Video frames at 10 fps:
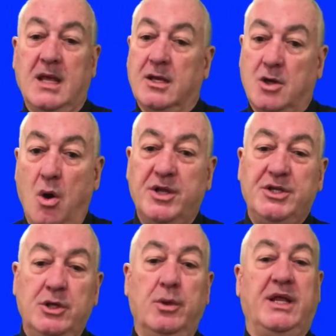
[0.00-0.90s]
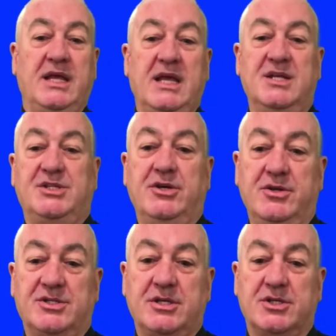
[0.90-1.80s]
Continuity is
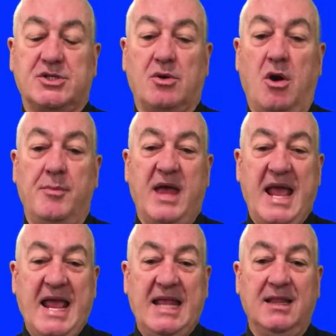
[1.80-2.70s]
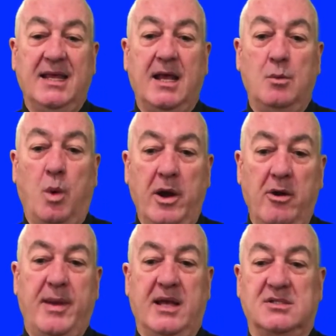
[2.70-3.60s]
used to describe the handling and
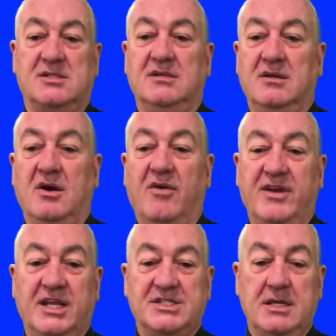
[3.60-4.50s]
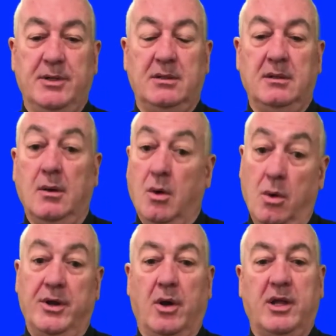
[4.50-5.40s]
whereabouts of an exhibit or
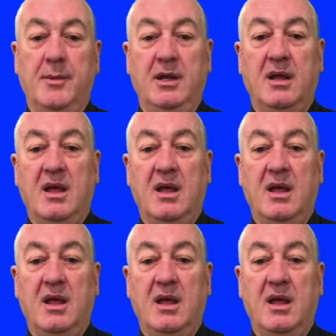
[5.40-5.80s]
a document